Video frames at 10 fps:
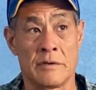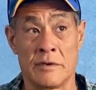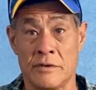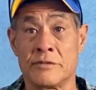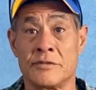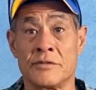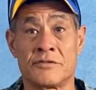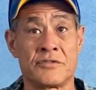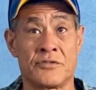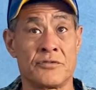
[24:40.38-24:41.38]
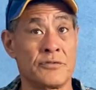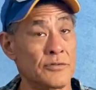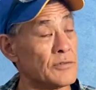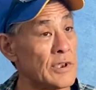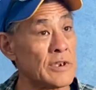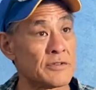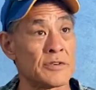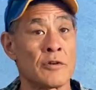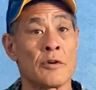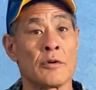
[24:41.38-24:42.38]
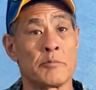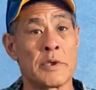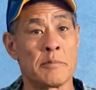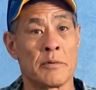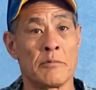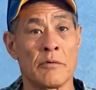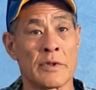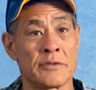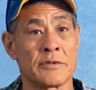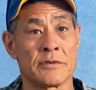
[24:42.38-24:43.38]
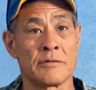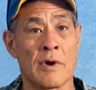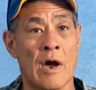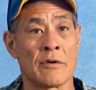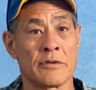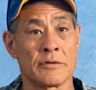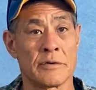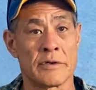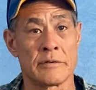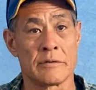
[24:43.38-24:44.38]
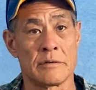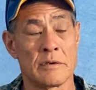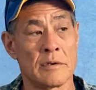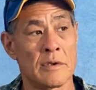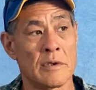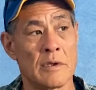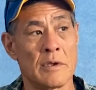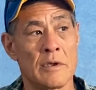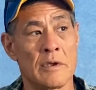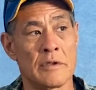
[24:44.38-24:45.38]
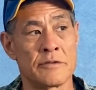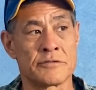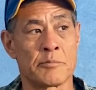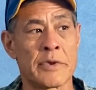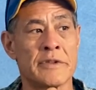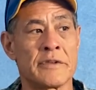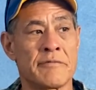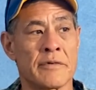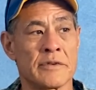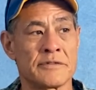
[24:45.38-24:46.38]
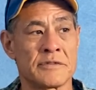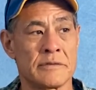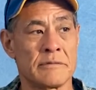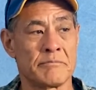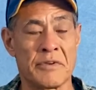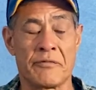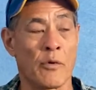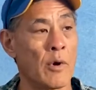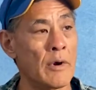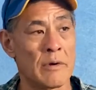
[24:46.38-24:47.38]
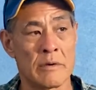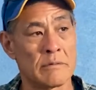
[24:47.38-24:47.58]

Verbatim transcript: is teaching her people what to do, how to do it. Right. There's a big difference. Before.